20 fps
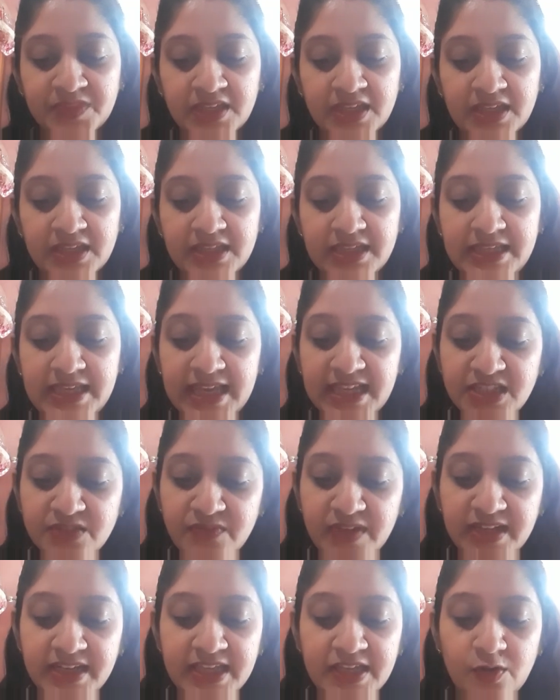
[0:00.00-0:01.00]
Yet
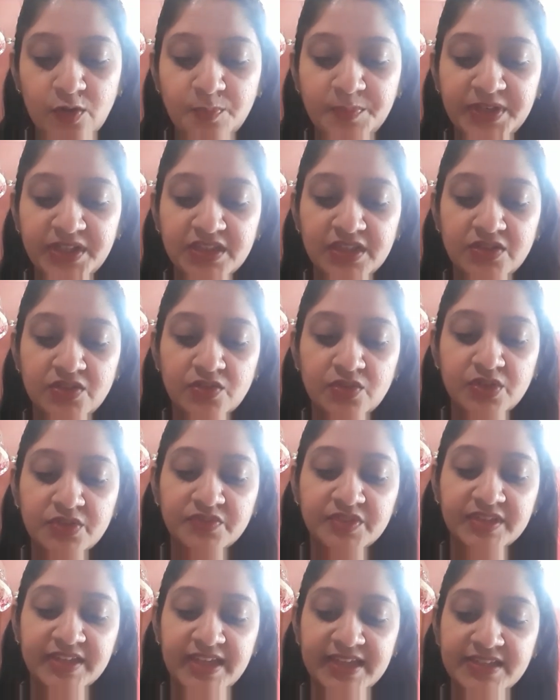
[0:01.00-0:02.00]
when he opened the door of
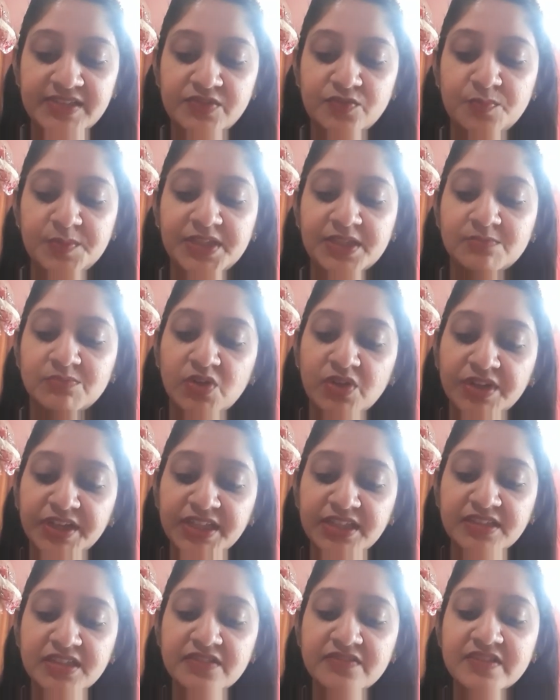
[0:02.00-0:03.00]
the guest room in the
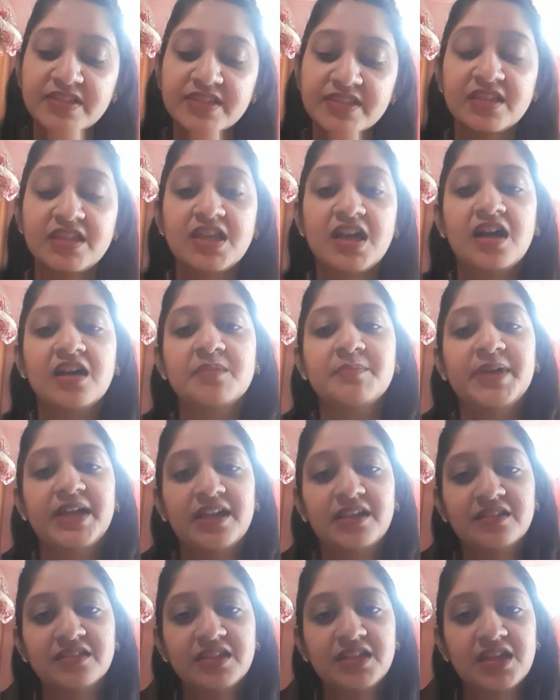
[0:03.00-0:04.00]
morning, there was the young
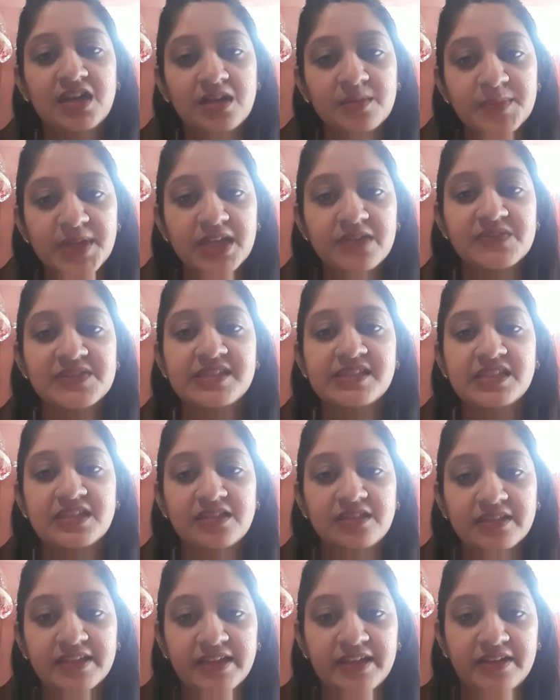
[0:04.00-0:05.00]
man. The young man was
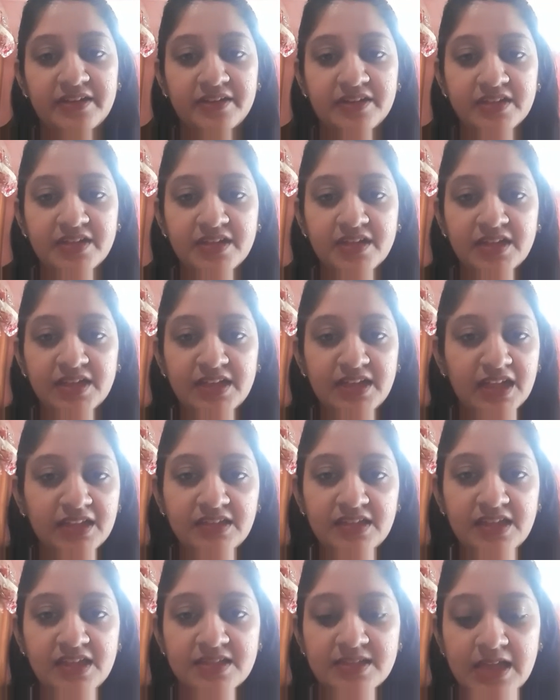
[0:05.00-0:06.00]
still there.
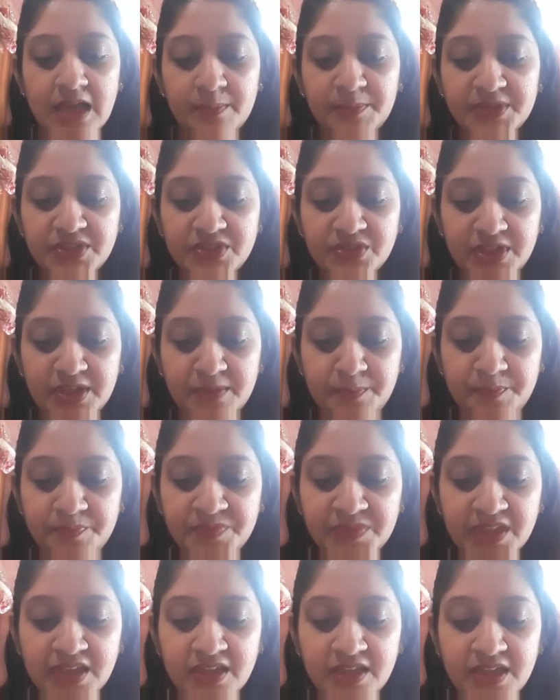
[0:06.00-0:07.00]
Nothing has happened to him.
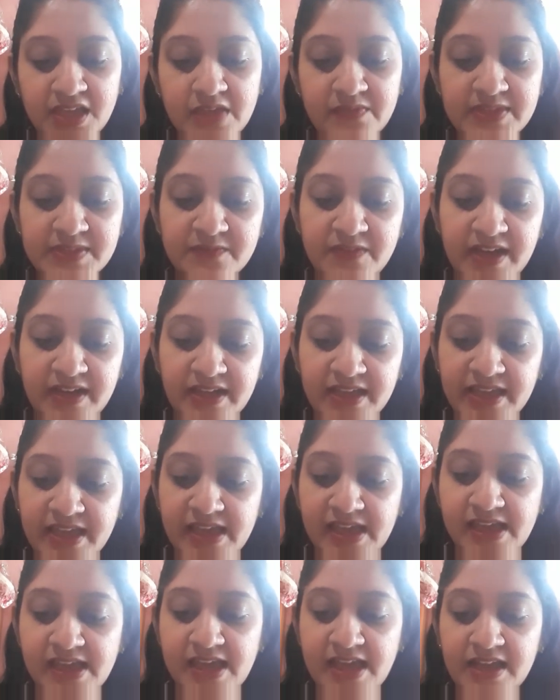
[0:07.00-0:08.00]
He was very
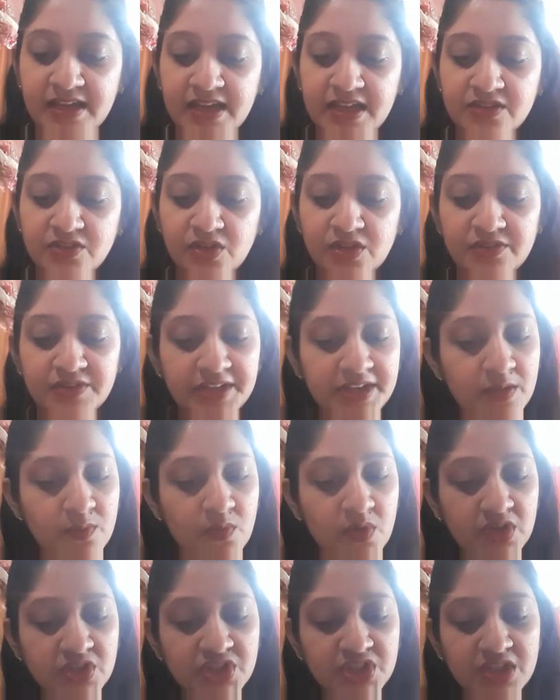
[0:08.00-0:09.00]
gay and had already
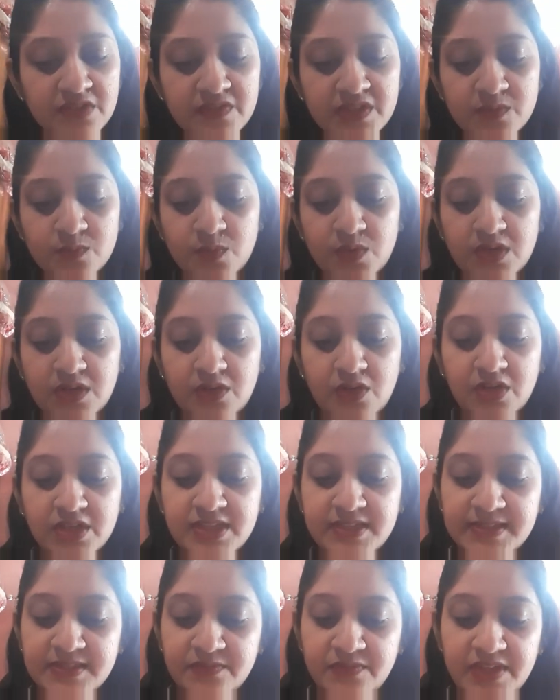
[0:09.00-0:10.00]
washed and was on
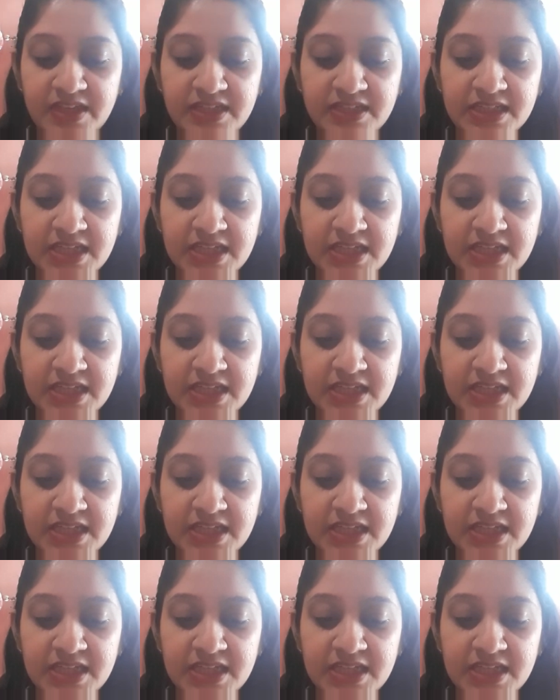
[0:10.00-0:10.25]
his feet.